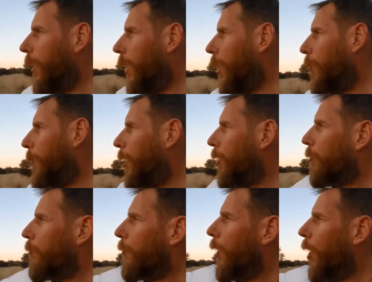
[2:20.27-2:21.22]
and
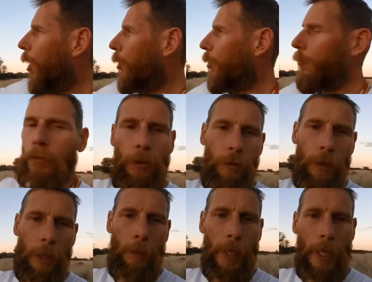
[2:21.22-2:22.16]
about
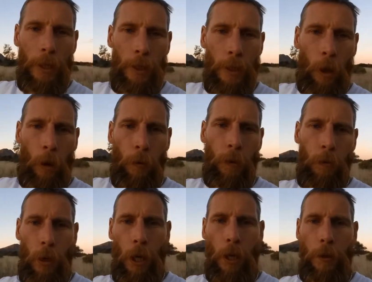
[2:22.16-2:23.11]
150 metres off the
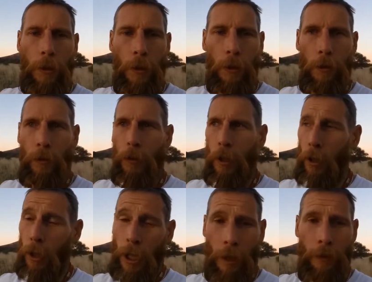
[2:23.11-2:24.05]
road, off uh,
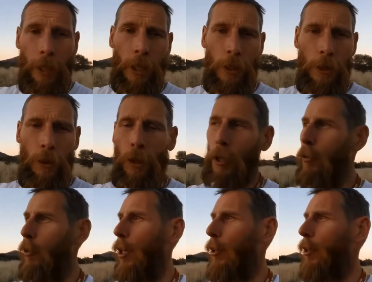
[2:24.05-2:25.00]
on the left hand side of
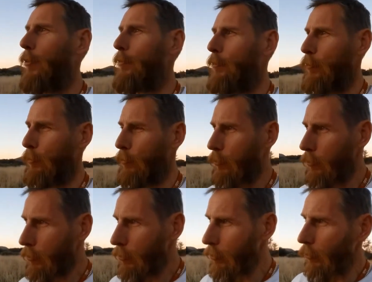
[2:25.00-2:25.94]
the road.
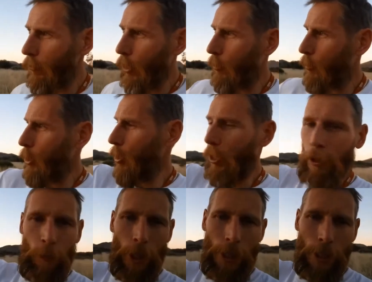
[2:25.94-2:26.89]
I'm just
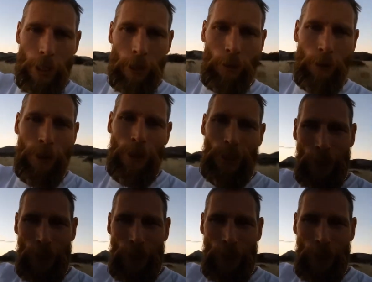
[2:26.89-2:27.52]
looking west now